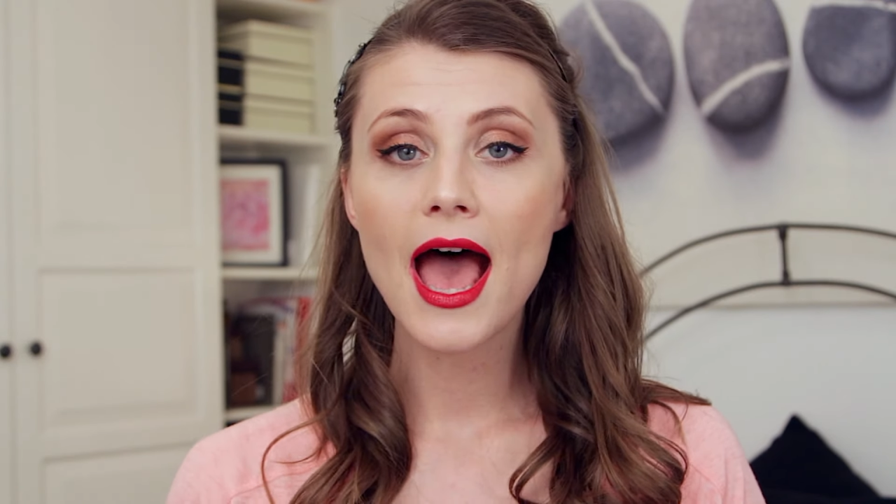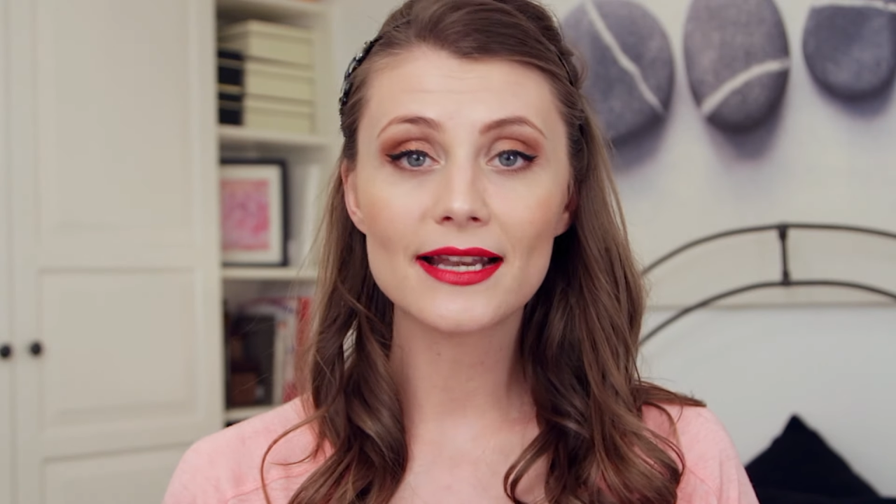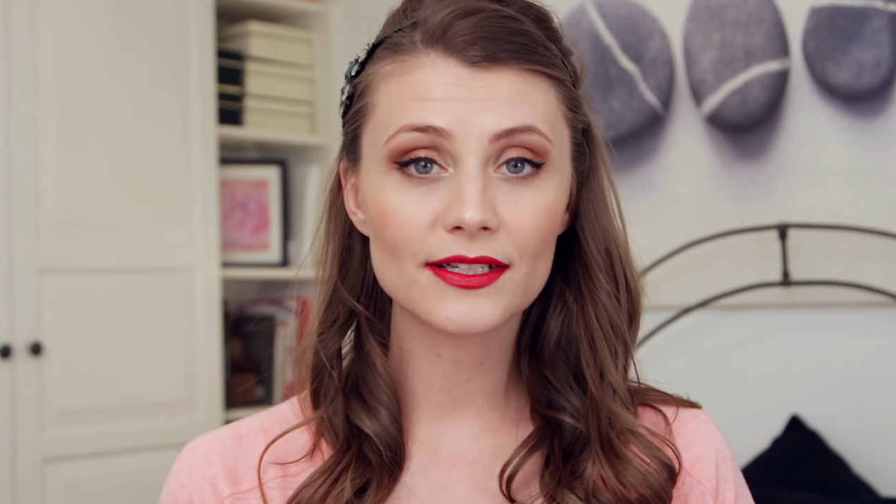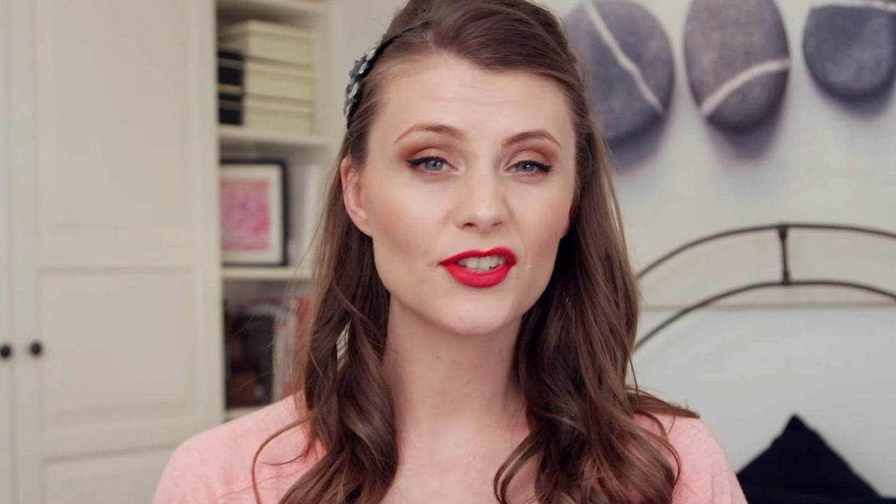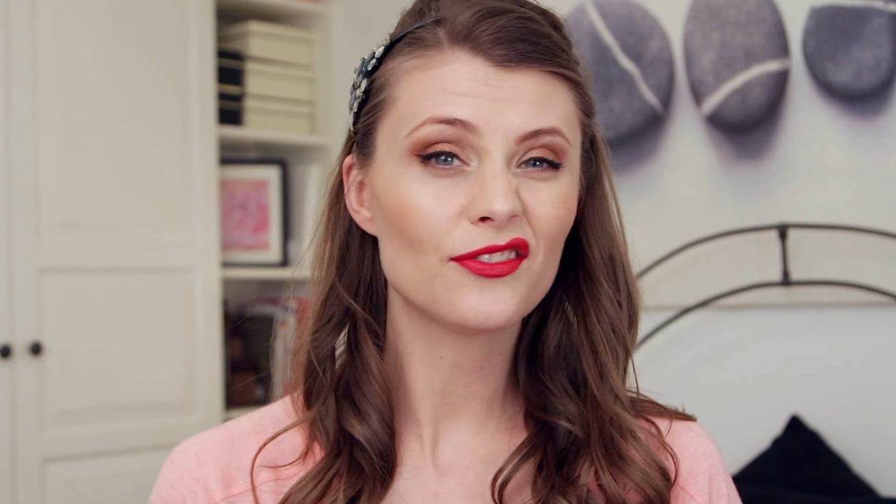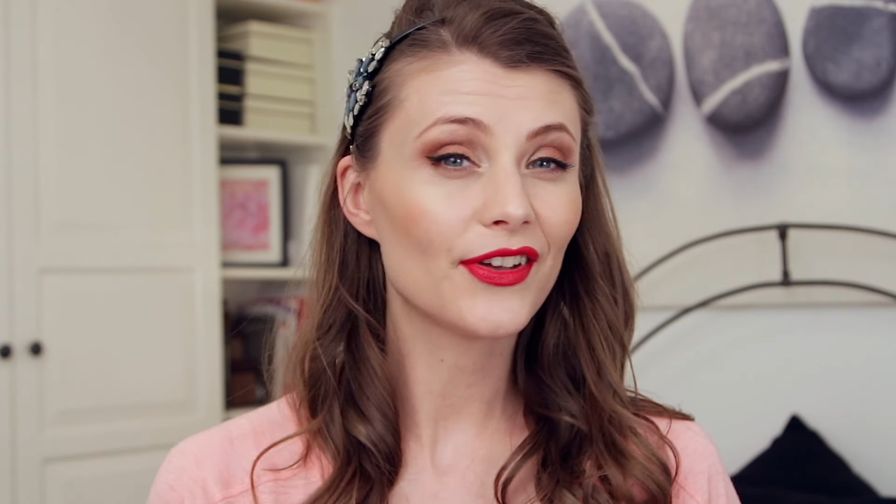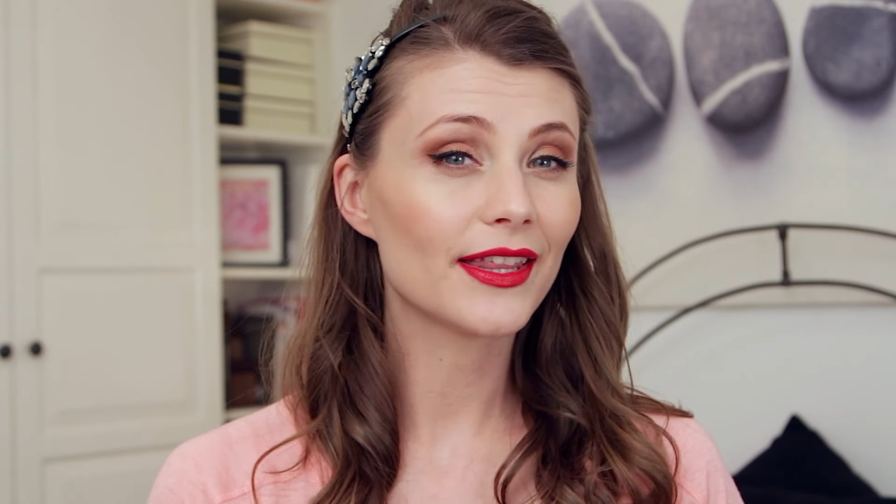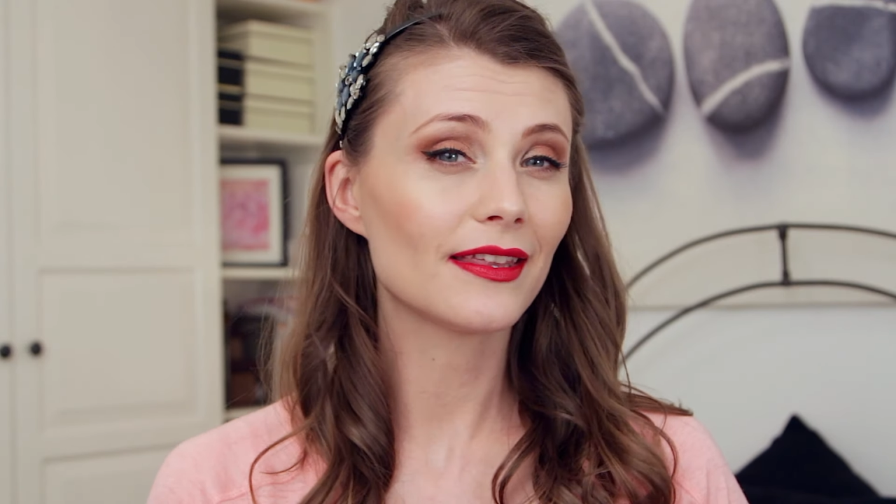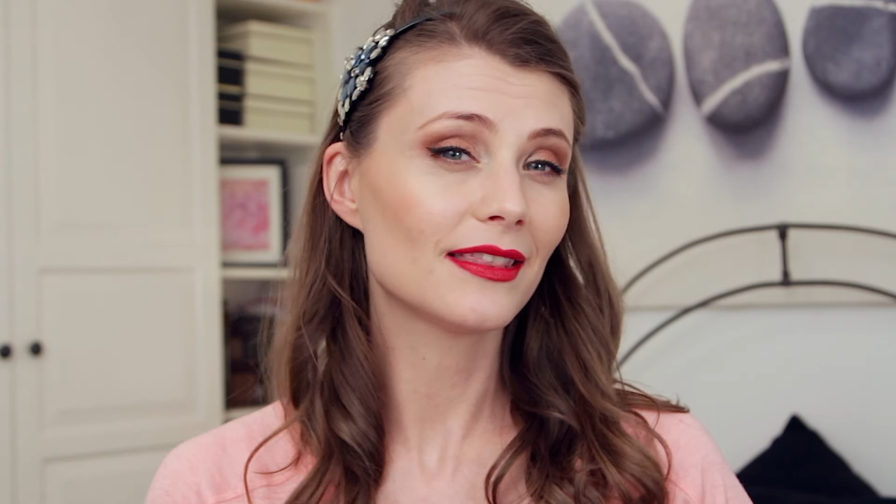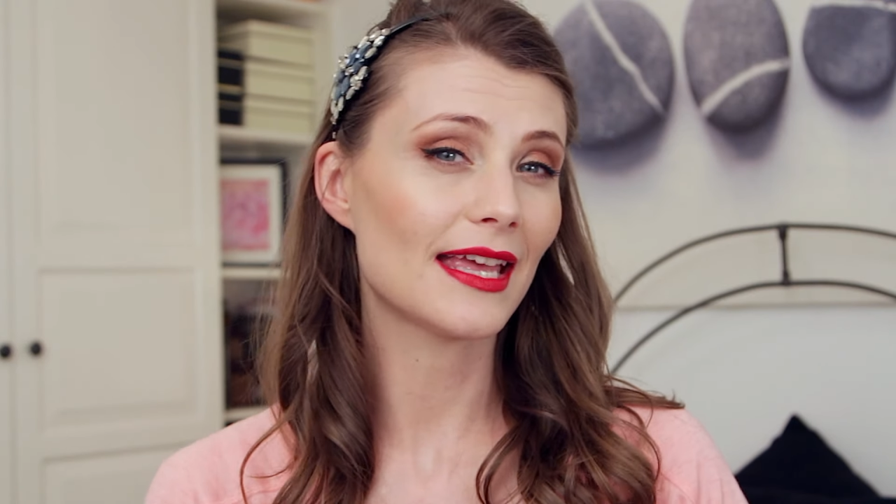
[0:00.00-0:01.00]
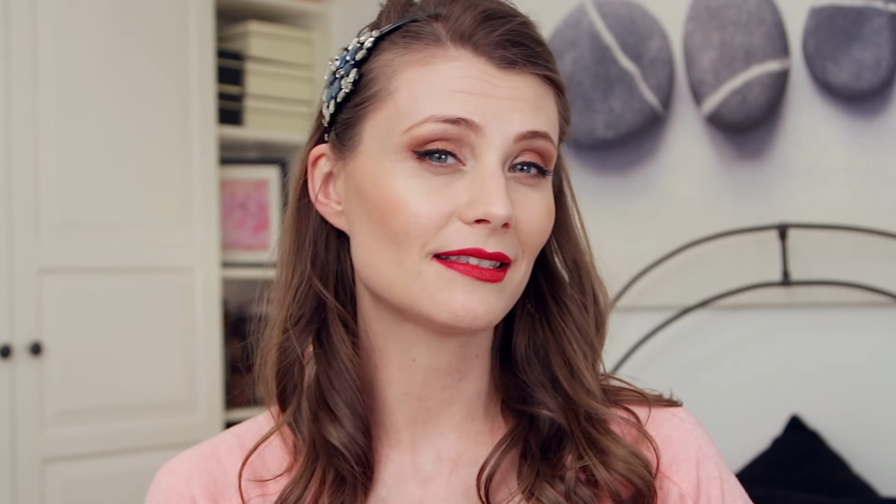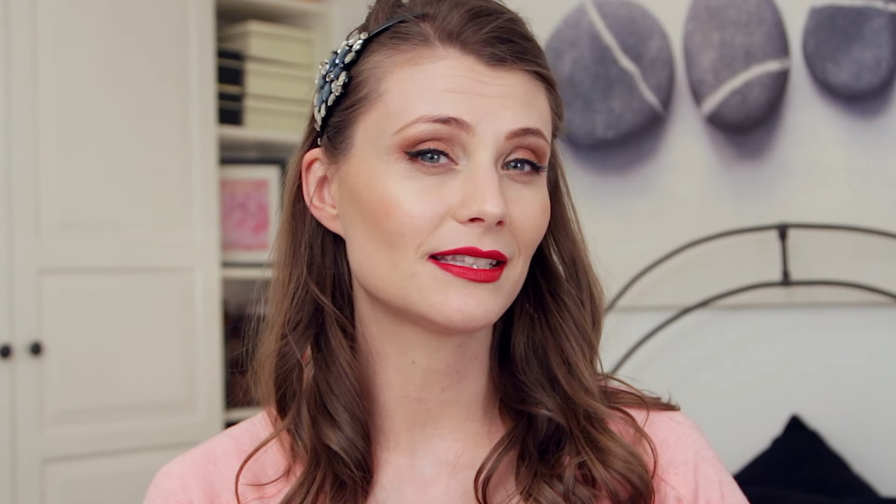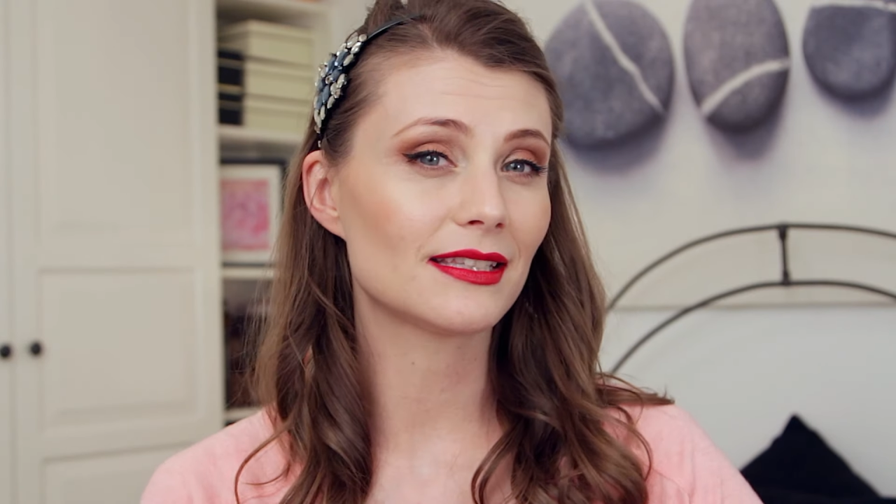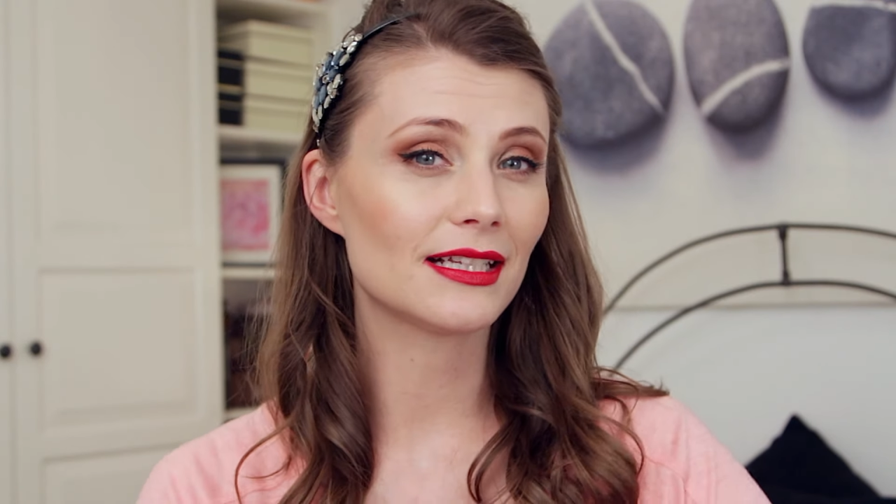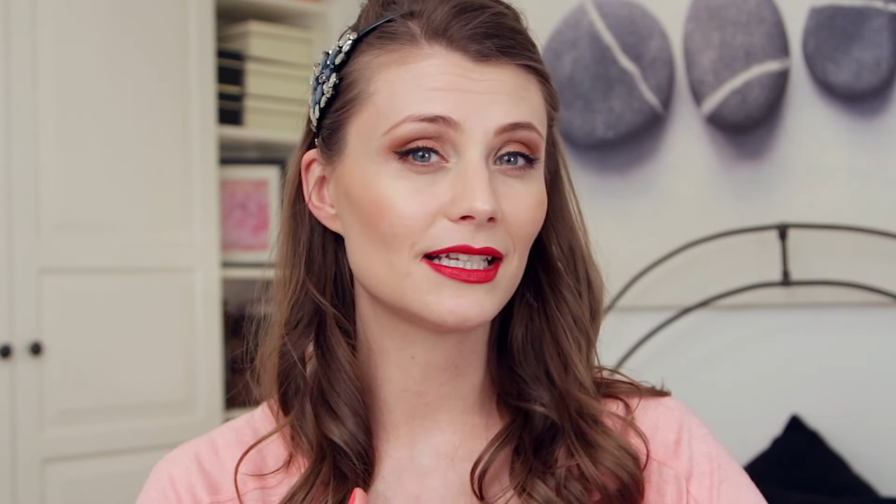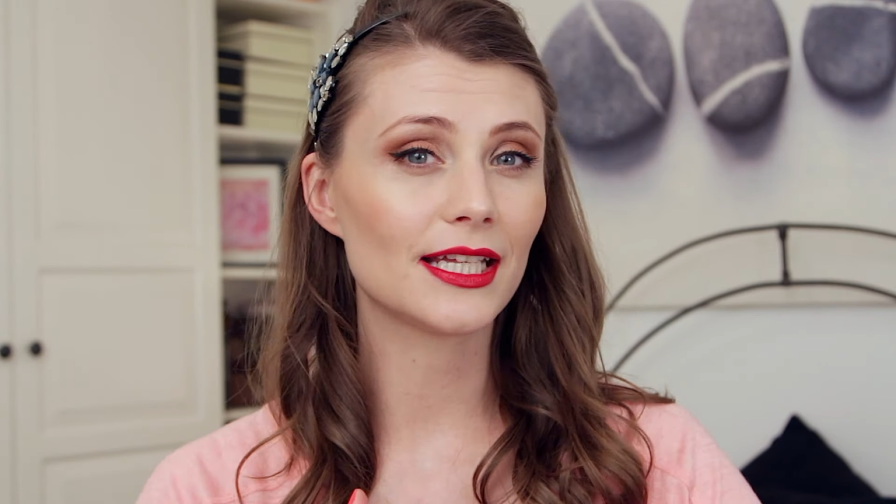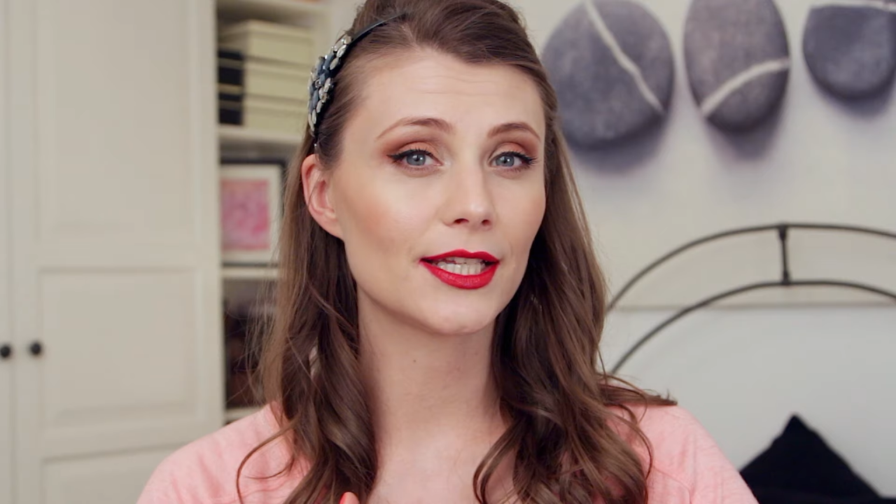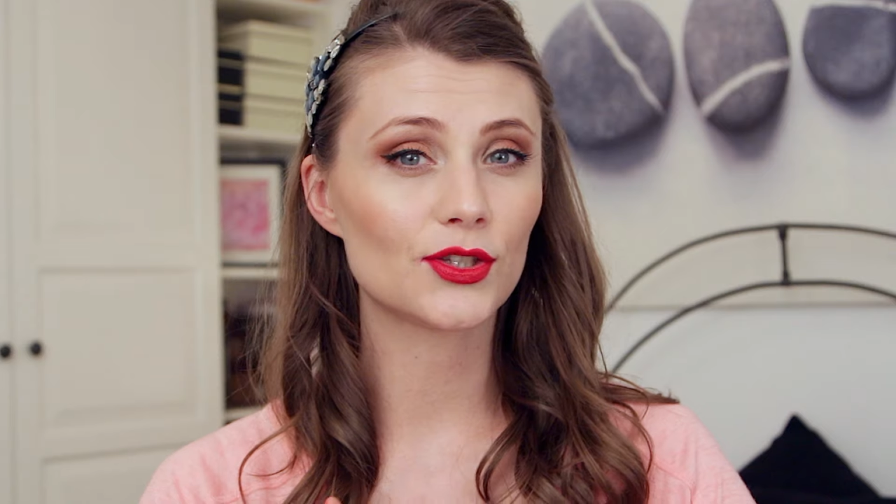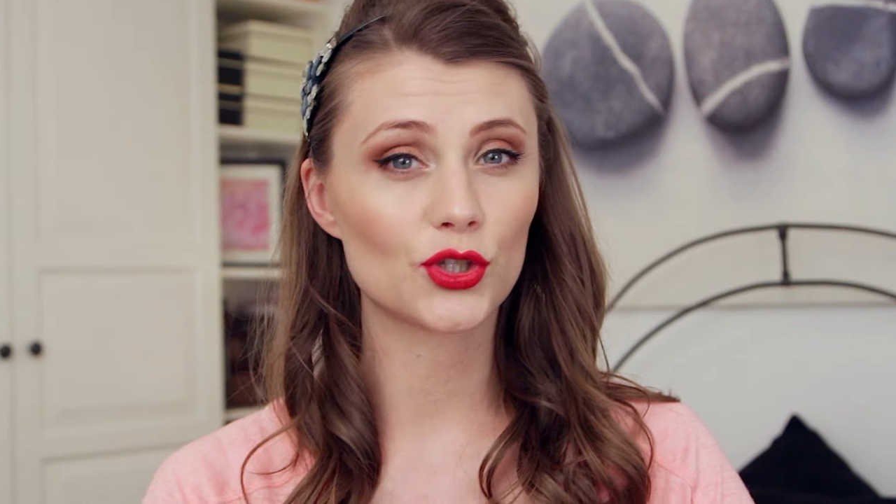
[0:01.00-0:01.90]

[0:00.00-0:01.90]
and I don't think they're necessarily